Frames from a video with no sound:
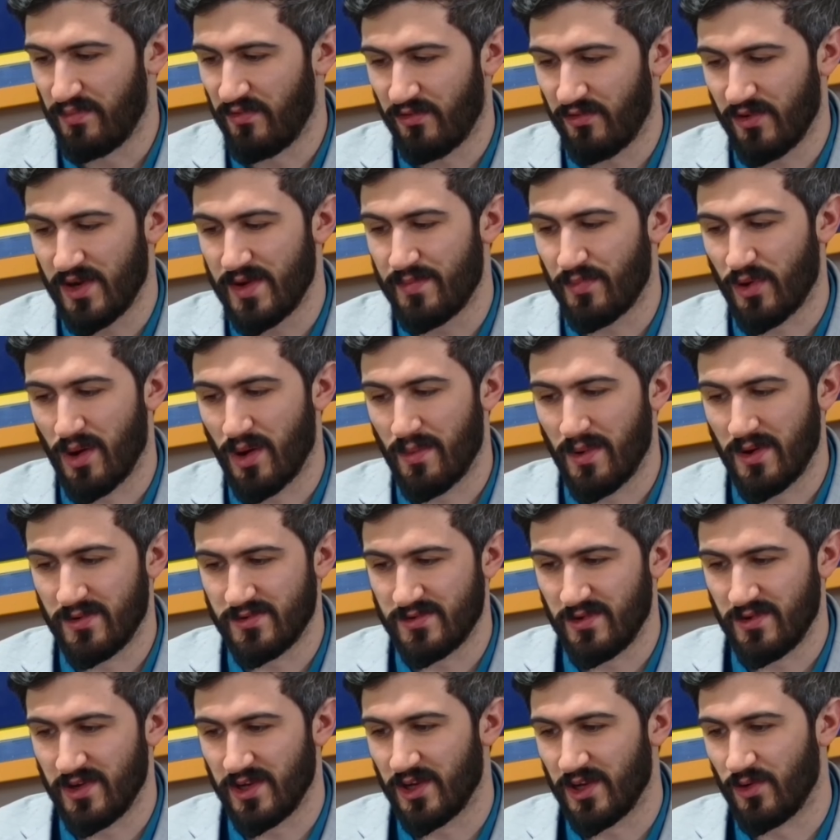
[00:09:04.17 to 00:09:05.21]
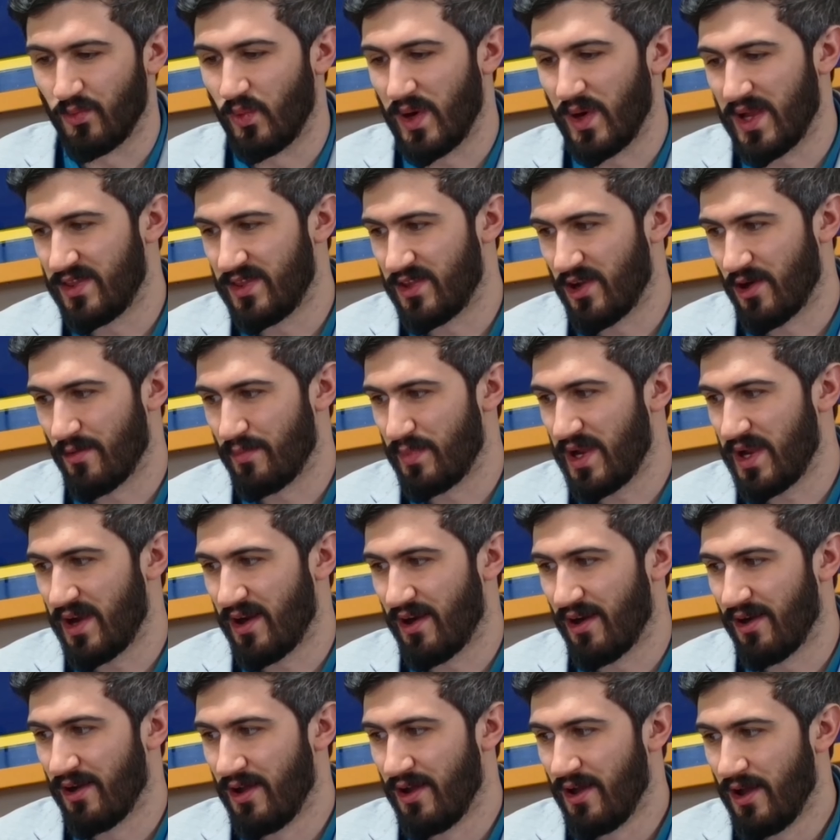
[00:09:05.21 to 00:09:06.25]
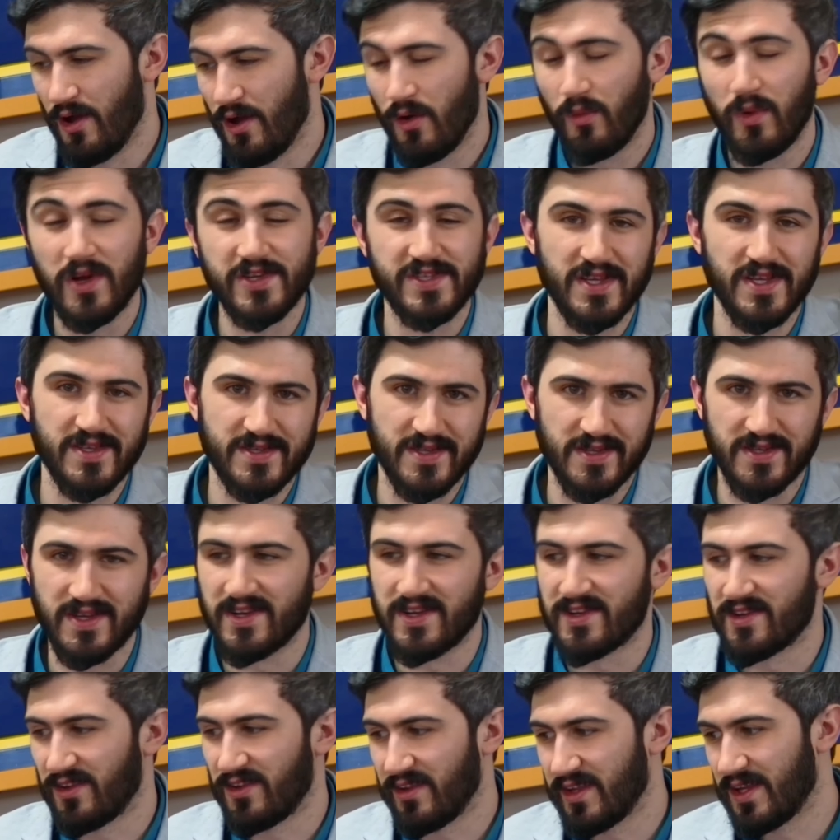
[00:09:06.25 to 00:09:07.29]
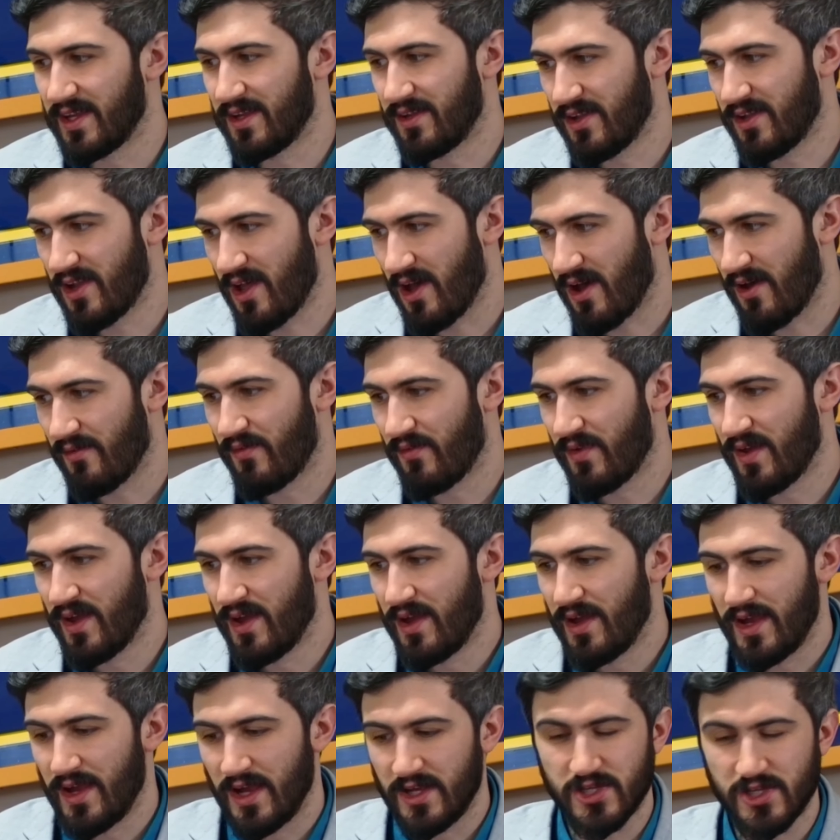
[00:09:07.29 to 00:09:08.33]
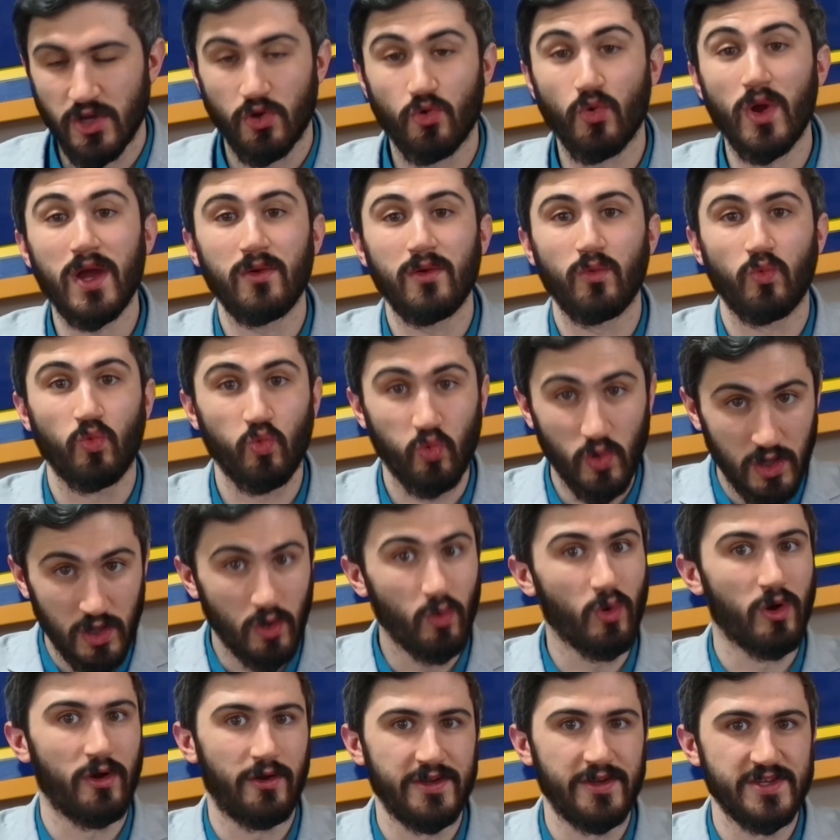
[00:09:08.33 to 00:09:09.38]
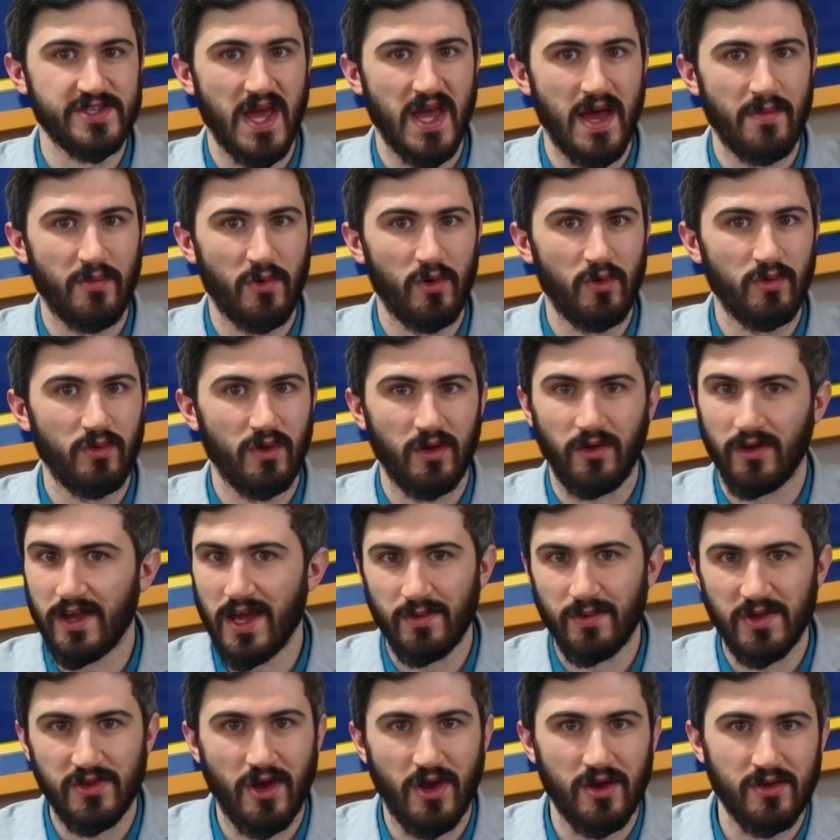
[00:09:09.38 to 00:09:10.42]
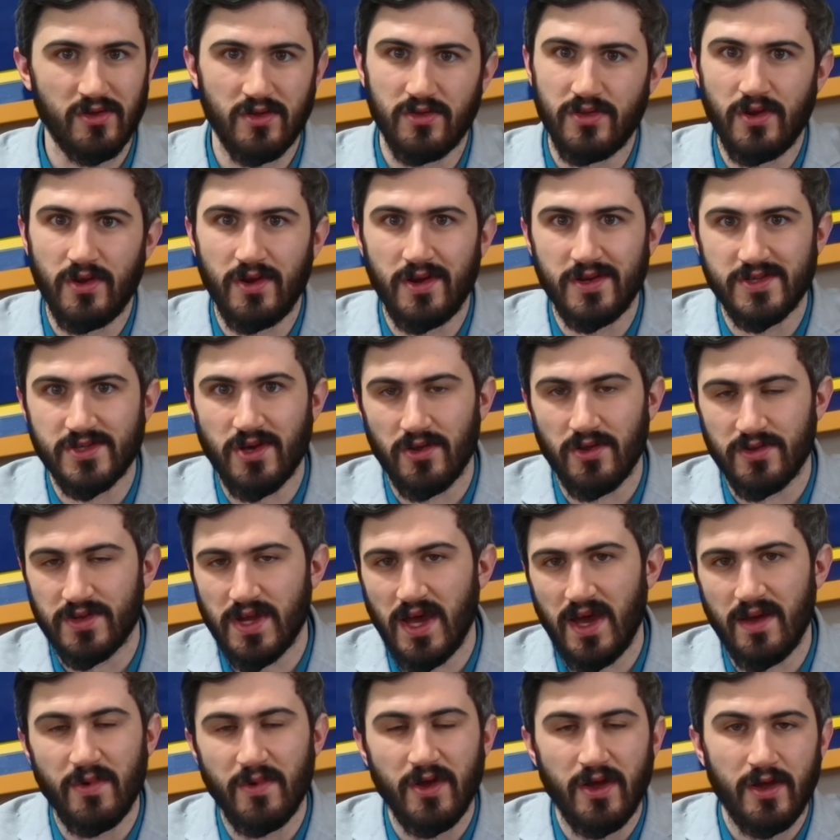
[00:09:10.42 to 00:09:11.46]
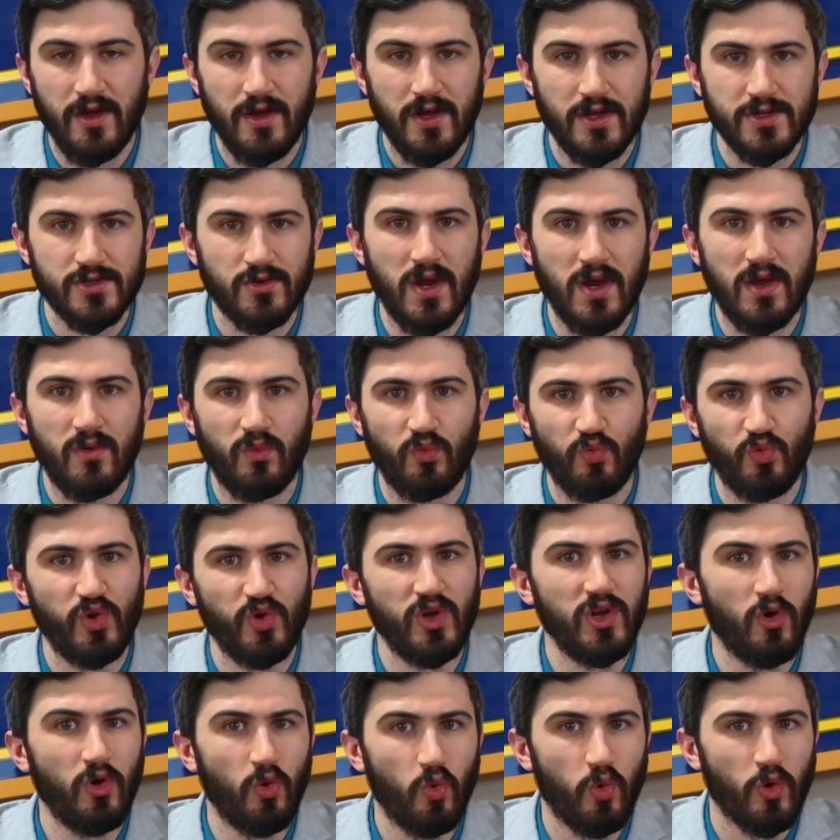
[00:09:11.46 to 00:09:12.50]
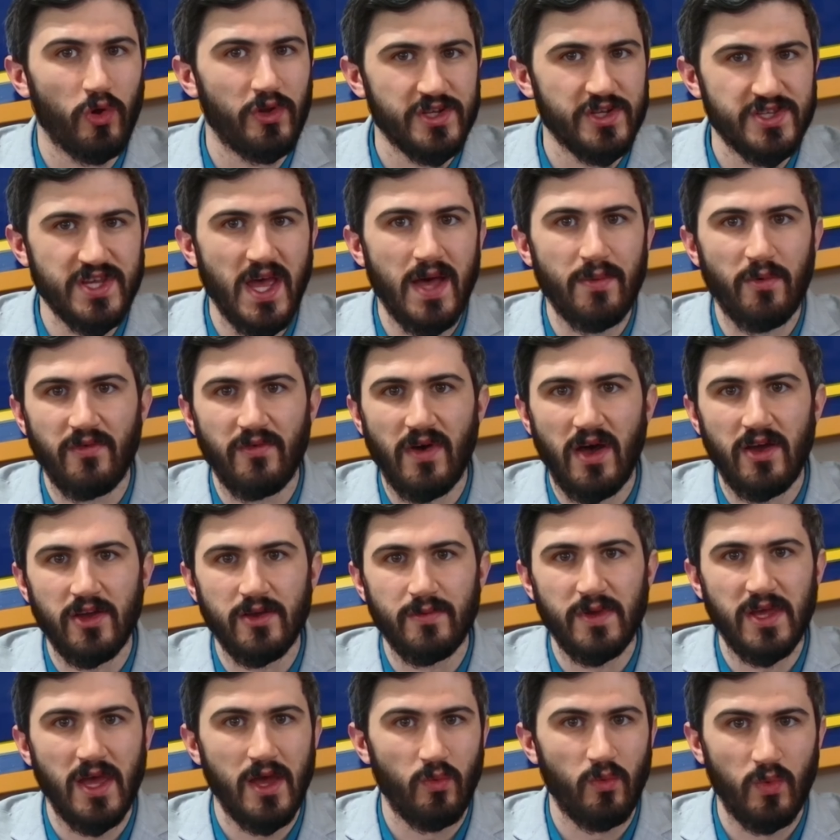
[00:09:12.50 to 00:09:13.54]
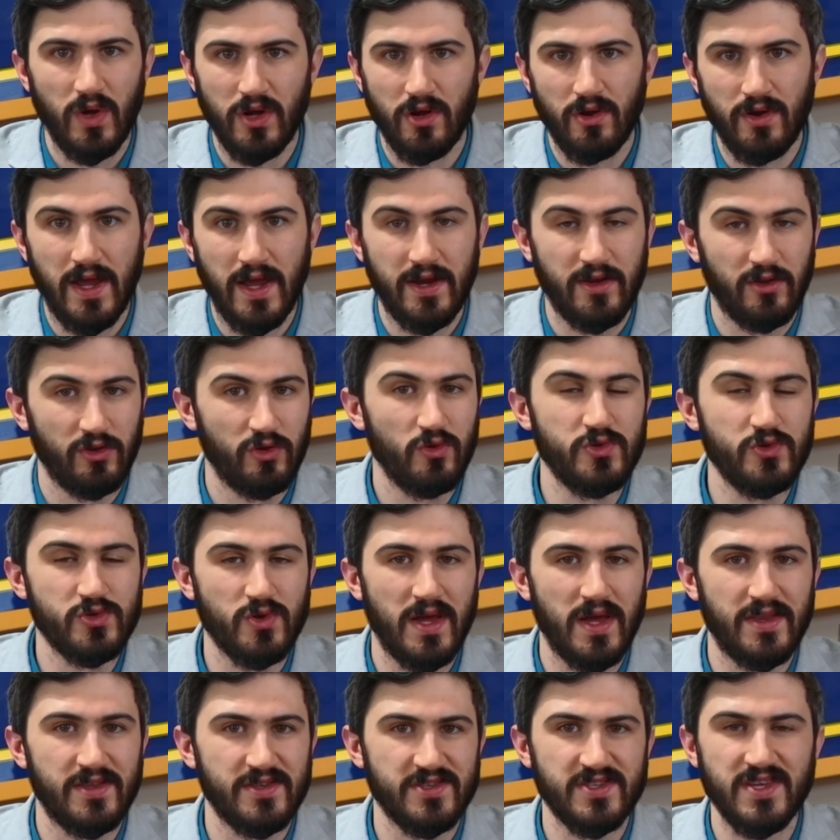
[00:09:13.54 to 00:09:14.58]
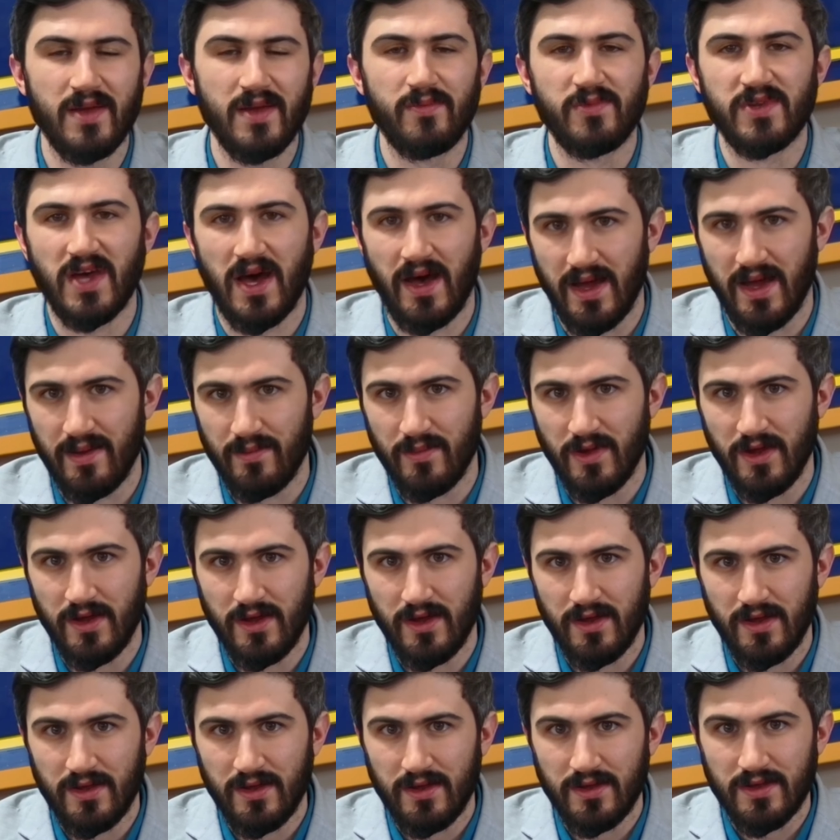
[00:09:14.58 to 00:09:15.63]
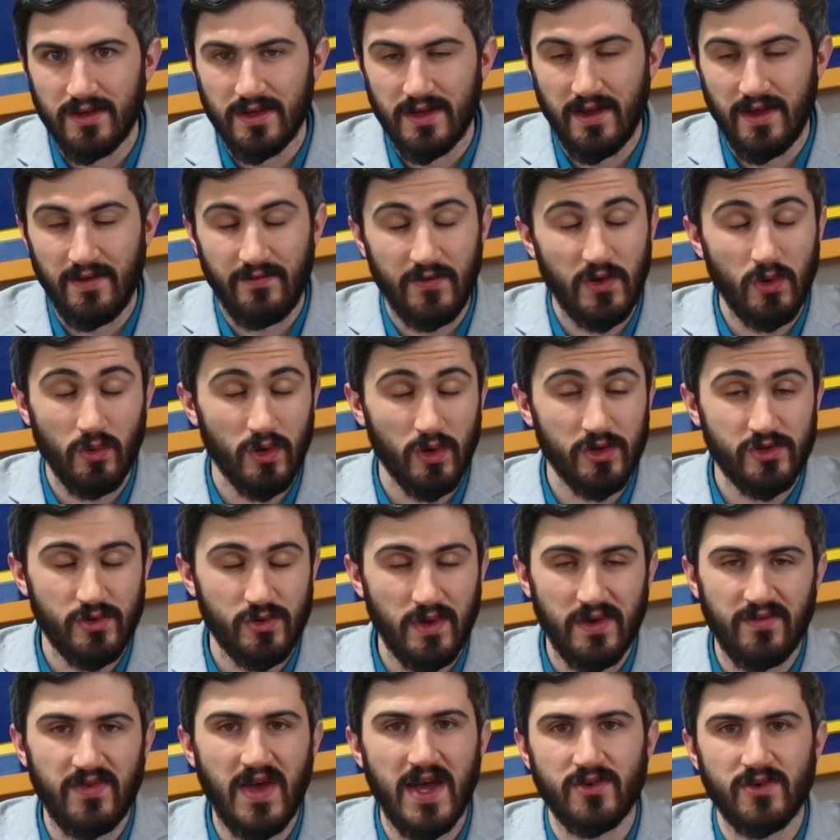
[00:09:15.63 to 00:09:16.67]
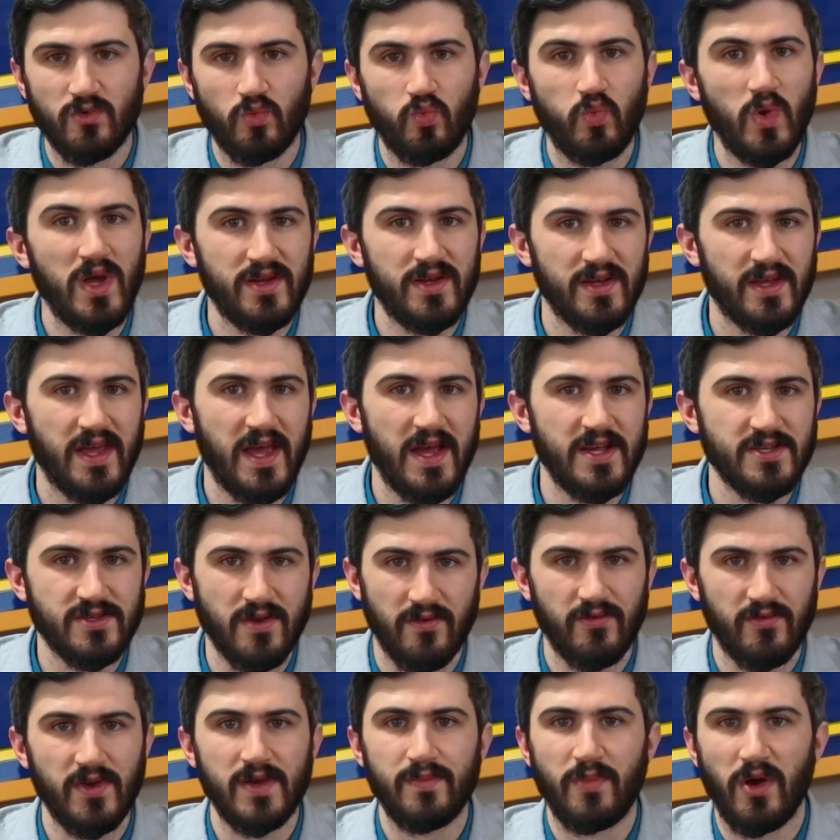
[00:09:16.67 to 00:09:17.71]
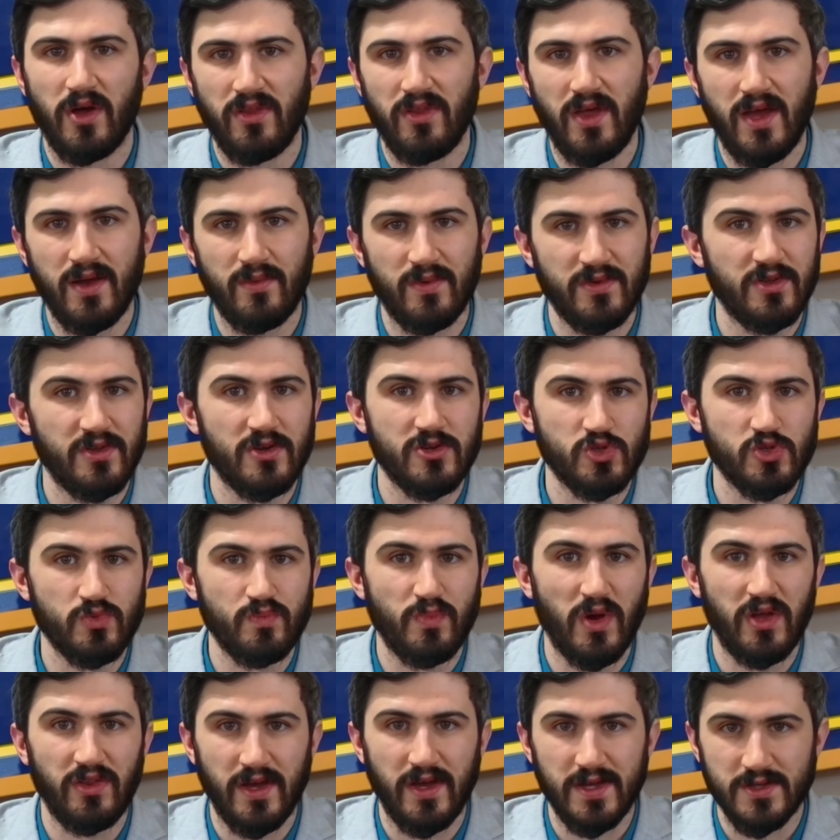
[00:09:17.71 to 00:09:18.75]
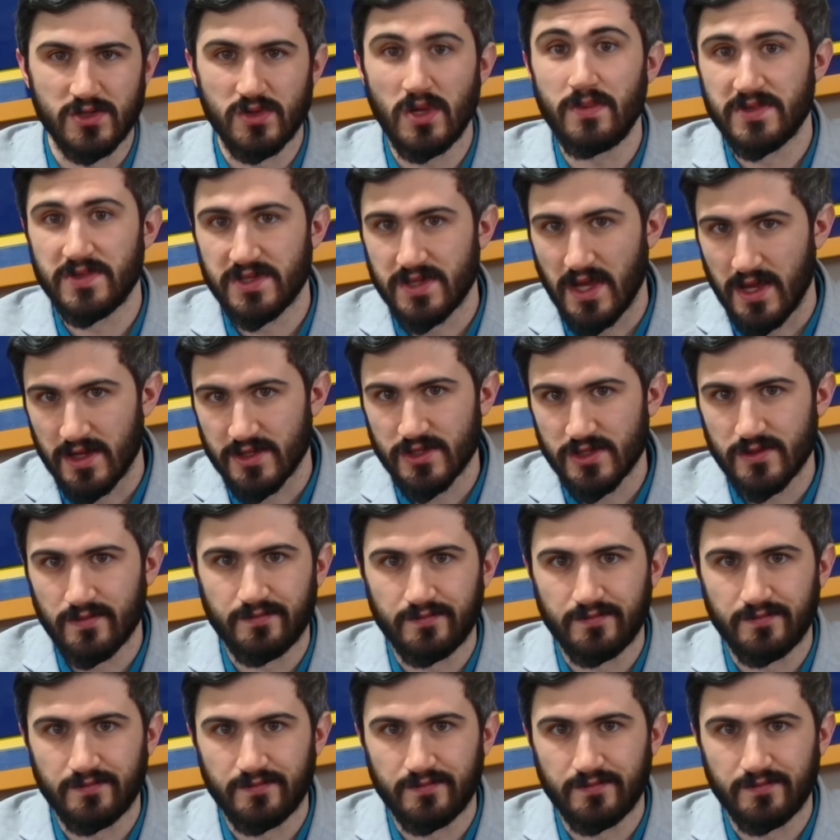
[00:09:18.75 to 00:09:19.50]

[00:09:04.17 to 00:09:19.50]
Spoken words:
free promos where you could win their beer, which, incidentally enough, is a great real-world example. Again, we talk in the theories all the time. It's a great real-world example of how you can be a winner and a loser at the same time. If you were to, in fact, win a case of free Bud Light with their Bud Light sweepstakes.